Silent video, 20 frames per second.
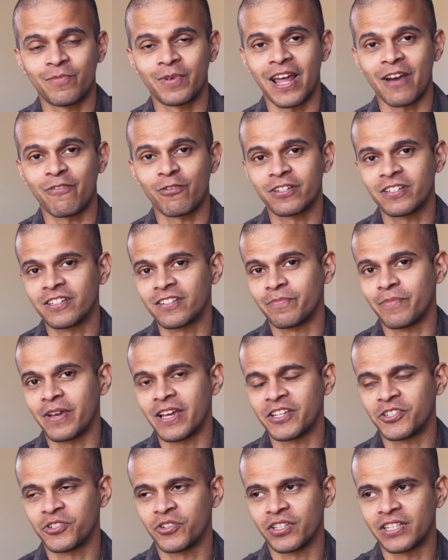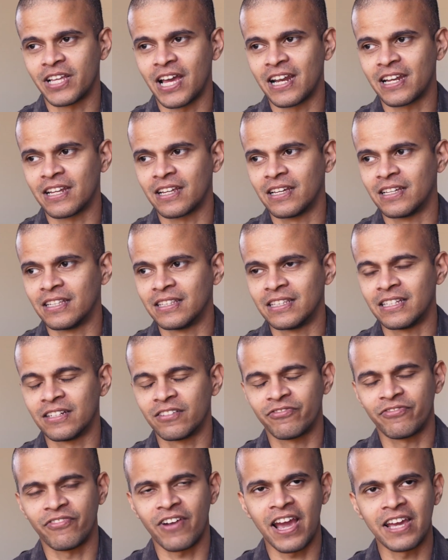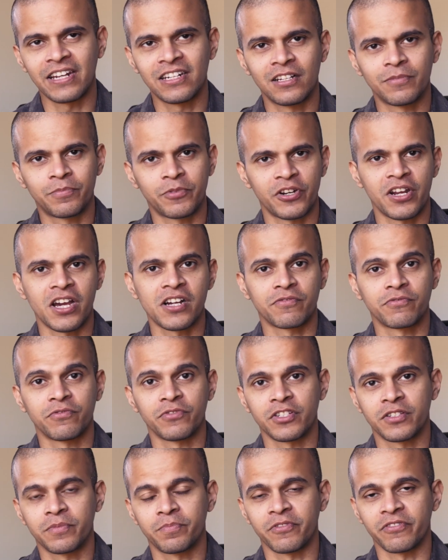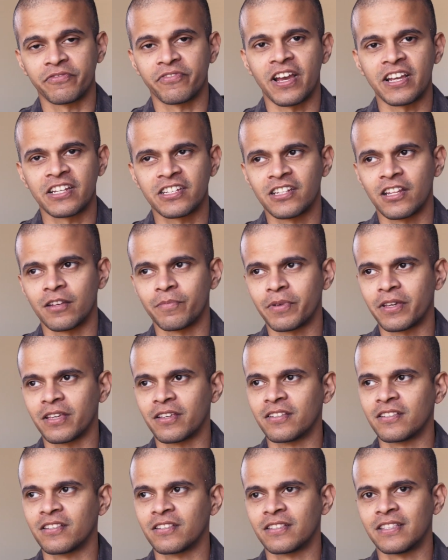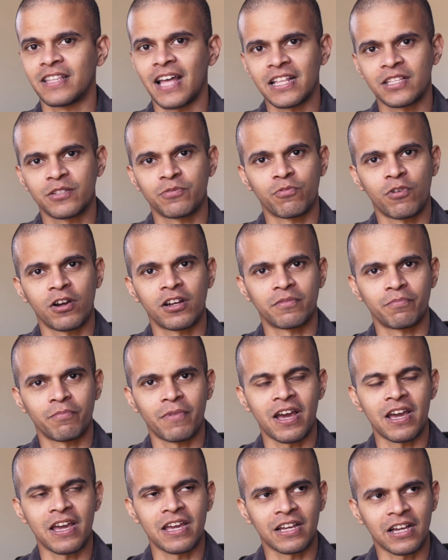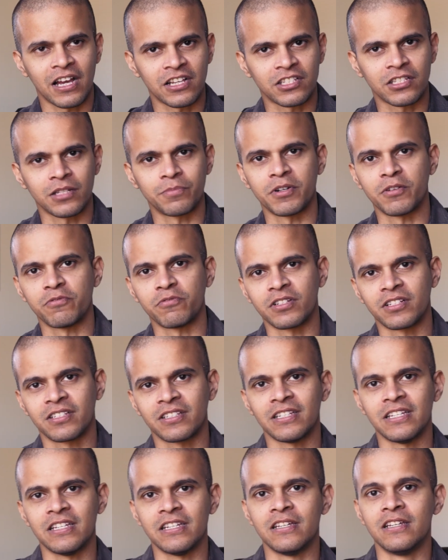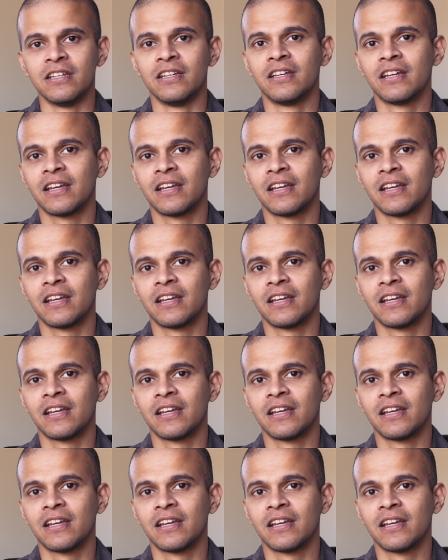but I wanted to make sure that the final product was professional, because that's what my customer would see,